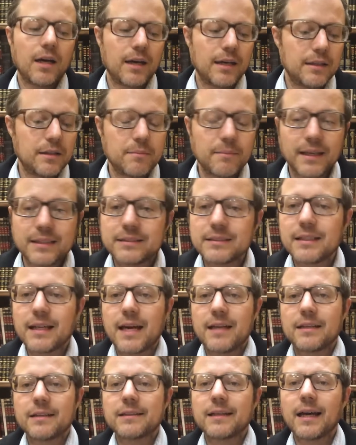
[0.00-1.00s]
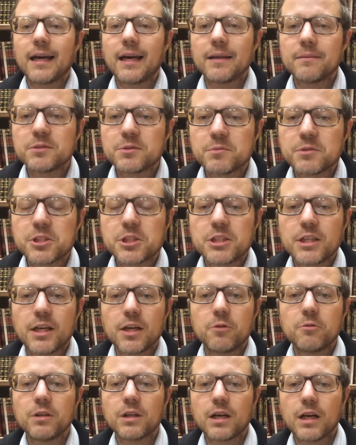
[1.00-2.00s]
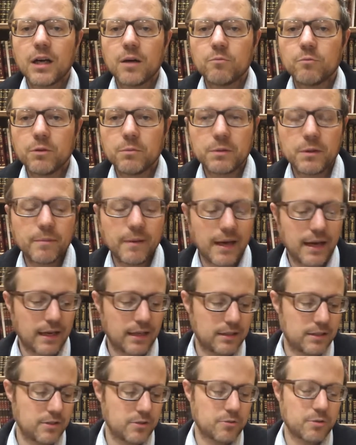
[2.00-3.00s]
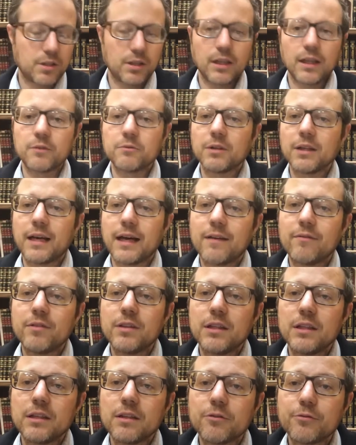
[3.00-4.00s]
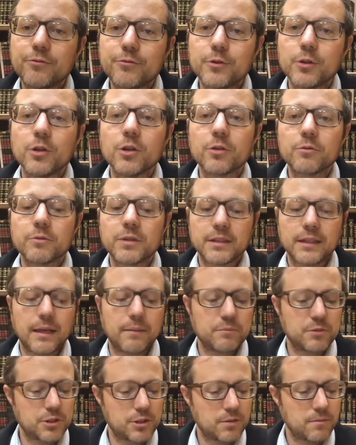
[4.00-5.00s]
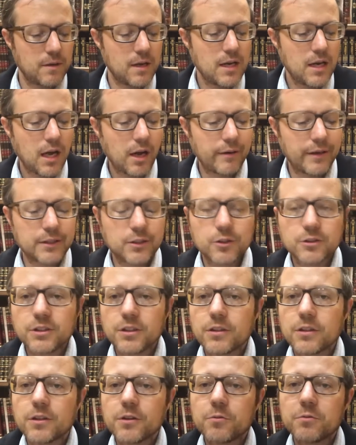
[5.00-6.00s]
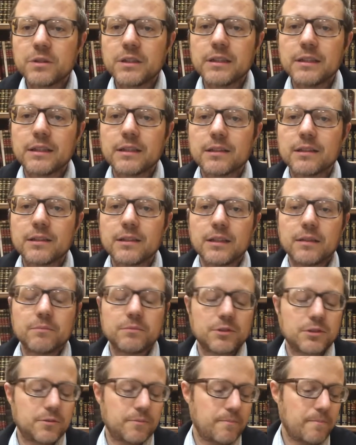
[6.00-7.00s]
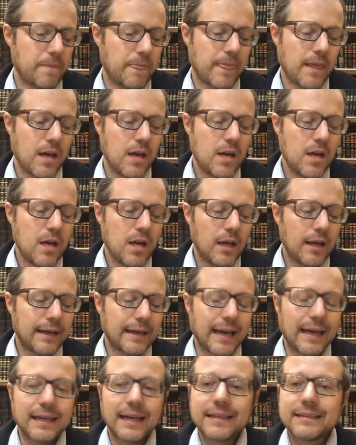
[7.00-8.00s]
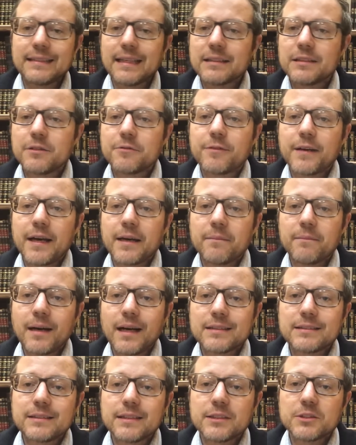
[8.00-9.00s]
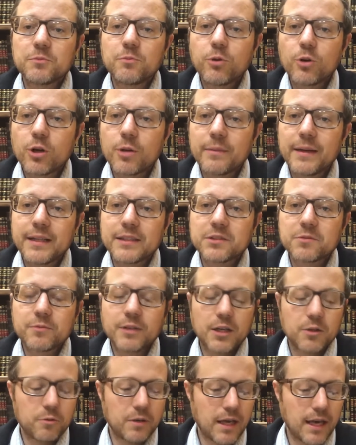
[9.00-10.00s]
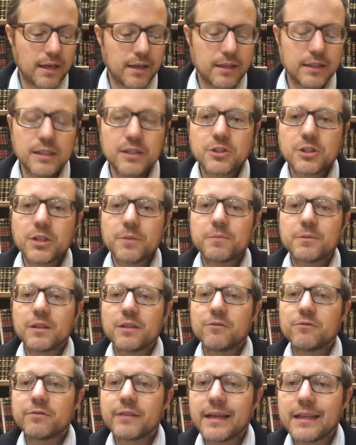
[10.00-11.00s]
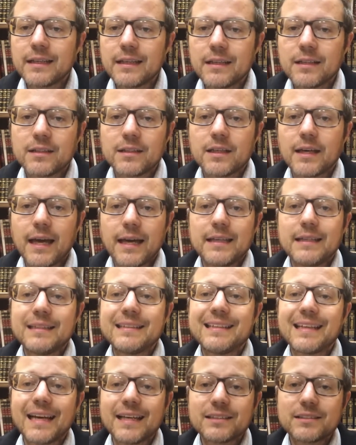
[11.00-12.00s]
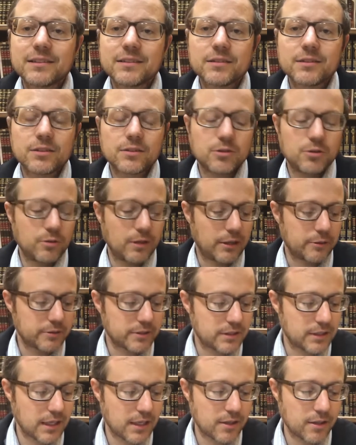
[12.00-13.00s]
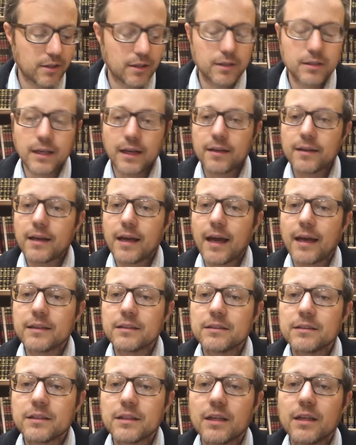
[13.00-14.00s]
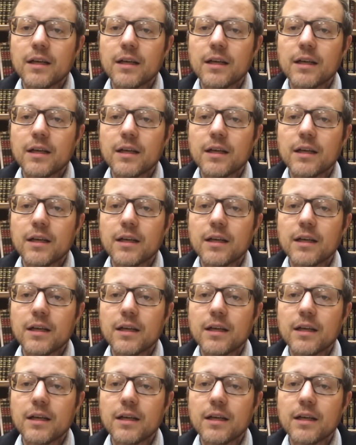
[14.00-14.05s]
In the Messianic times, Mashiach will come, we'll be back in Israel, and we'll have the full redemption. All right, those are the three themes. Again, identifying matzah as poor man's bread we ate in Egypt, inviting any guests to our Seder, and